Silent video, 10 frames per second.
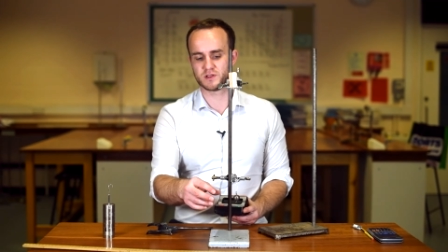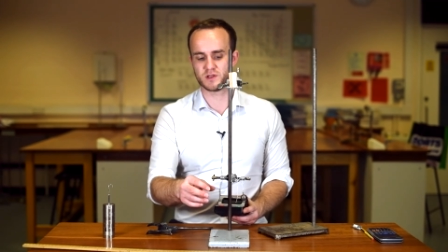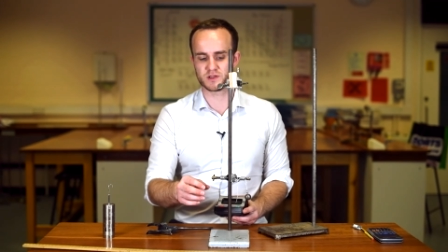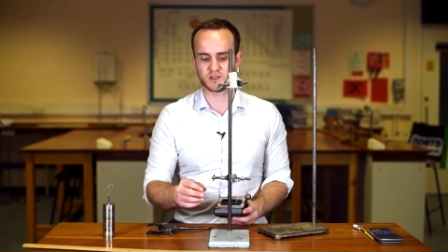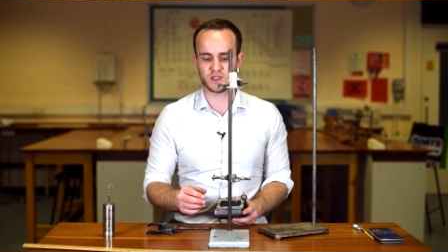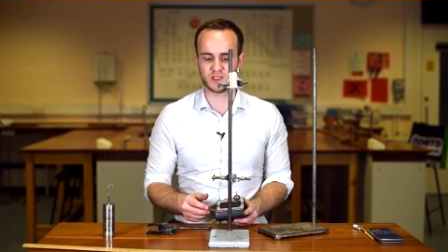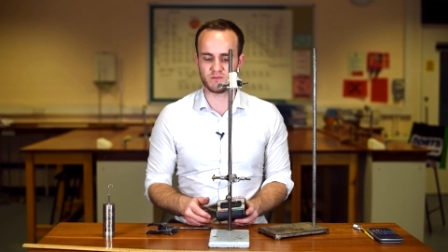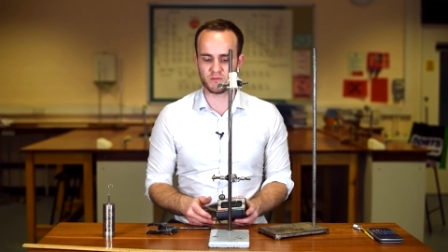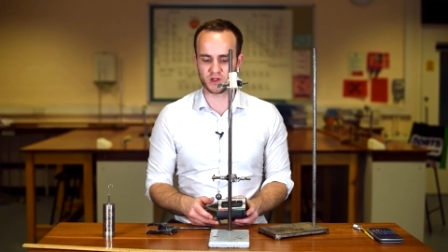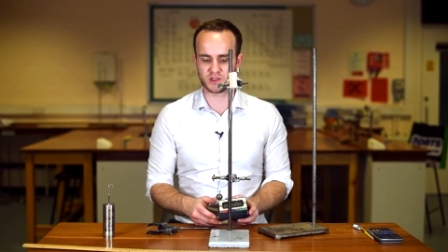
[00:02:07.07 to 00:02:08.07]
Doesn't need to
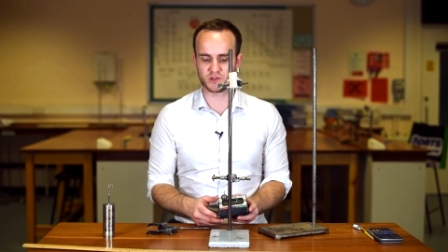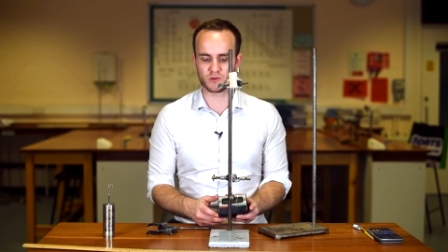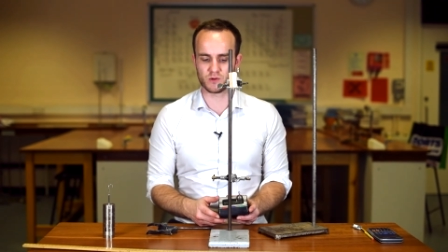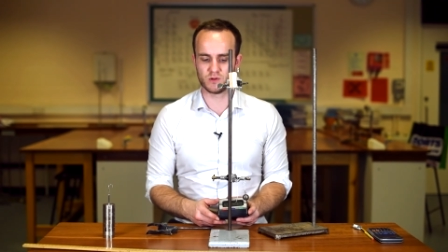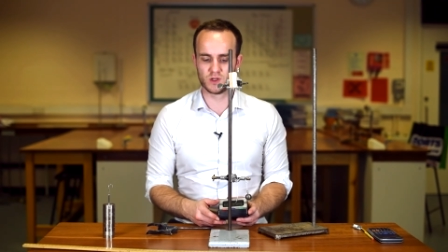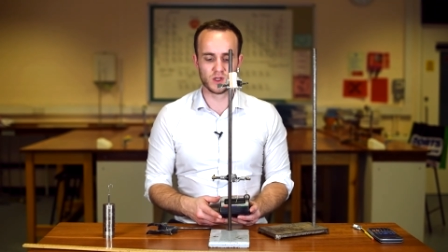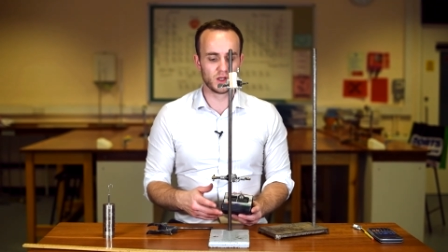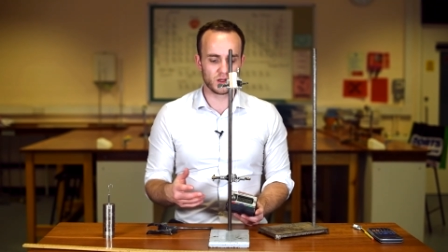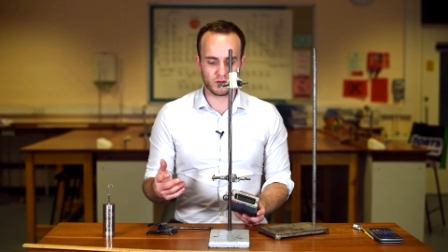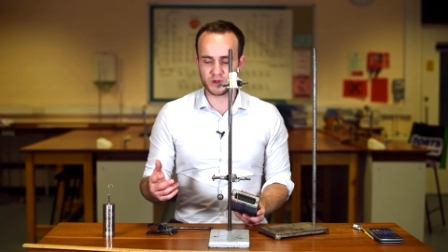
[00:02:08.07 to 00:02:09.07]
be much at all.
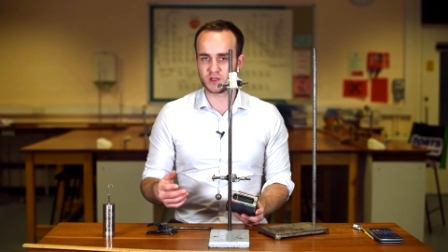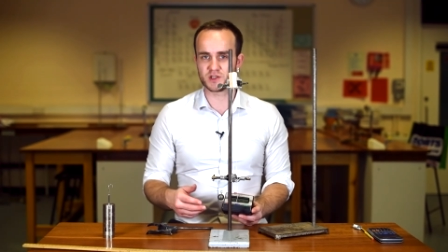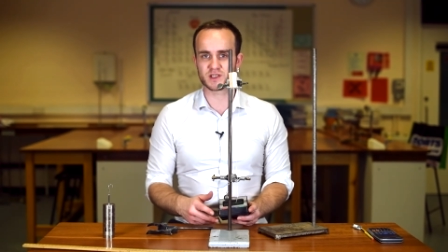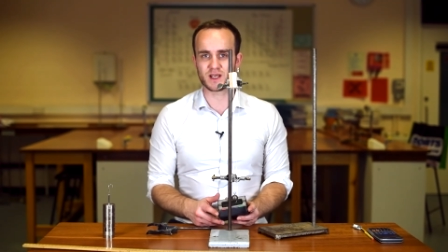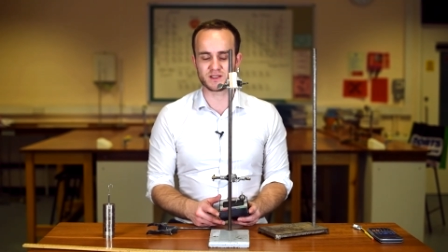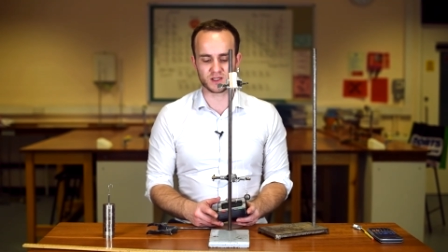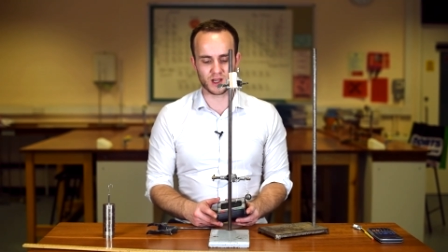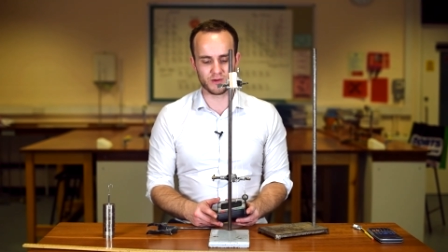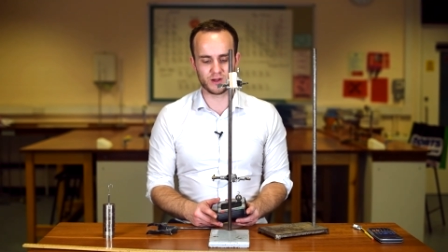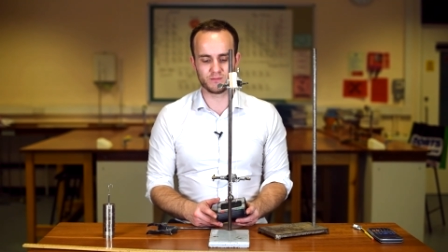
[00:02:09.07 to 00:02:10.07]
Or we can just set it
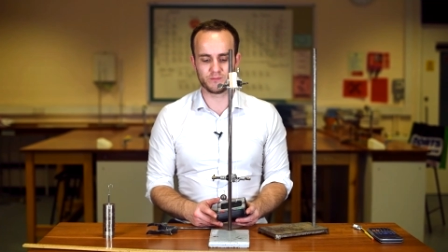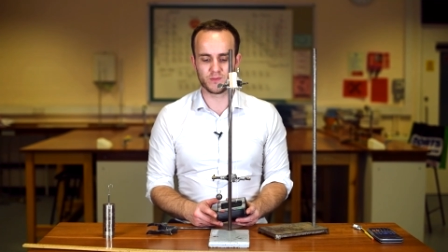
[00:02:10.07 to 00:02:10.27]
going.